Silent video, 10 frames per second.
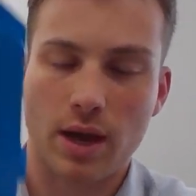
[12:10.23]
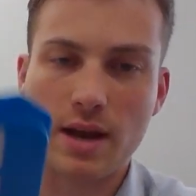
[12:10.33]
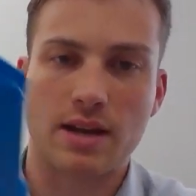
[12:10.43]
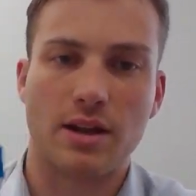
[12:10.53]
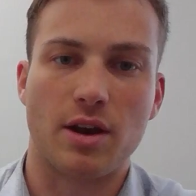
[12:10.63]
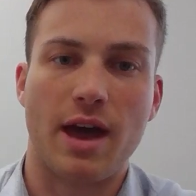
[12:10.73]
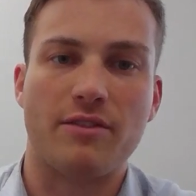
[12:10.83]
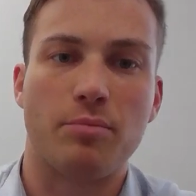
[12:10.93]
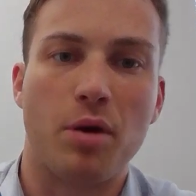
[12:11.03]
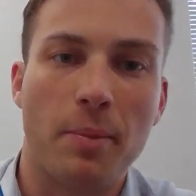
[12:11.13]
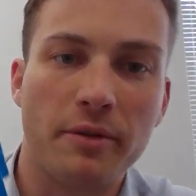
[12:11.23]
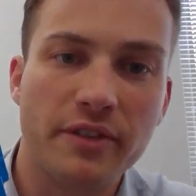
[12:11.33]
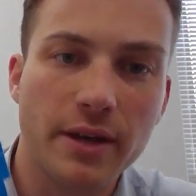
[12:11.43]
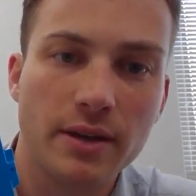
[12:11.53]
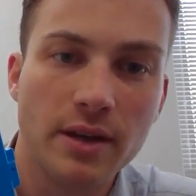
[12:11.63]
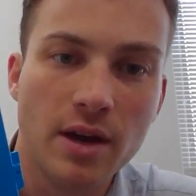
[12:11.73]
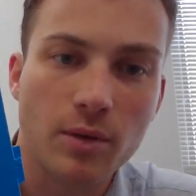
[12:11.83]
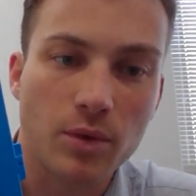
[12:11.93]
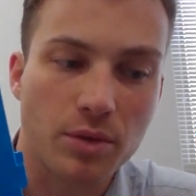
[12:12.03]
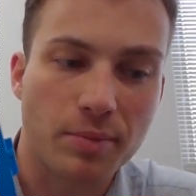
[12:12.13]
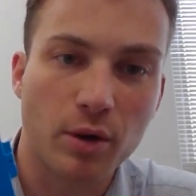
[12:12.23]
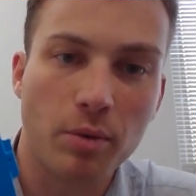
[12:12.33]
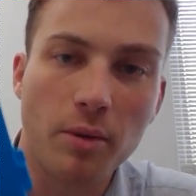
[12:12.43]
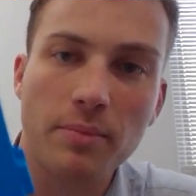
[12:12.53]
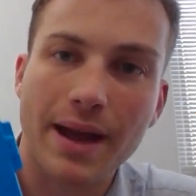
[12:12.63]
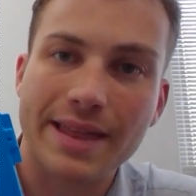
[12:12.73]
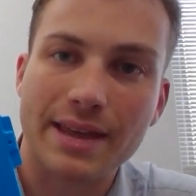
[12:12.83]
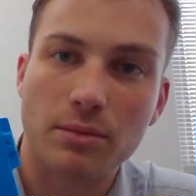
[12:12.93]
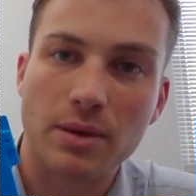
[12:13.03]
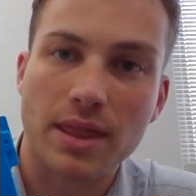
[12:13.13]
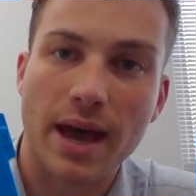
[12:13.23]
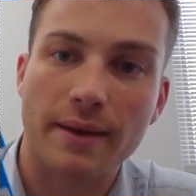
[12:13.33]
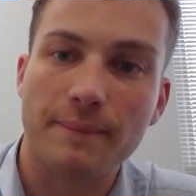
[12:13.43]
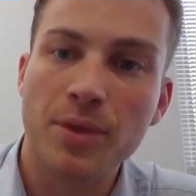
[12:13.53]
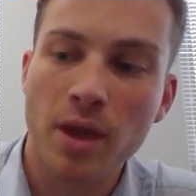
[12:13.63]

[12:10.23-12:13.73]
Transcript: and you're going to have a pop of it with the pill bob, and that'll be that.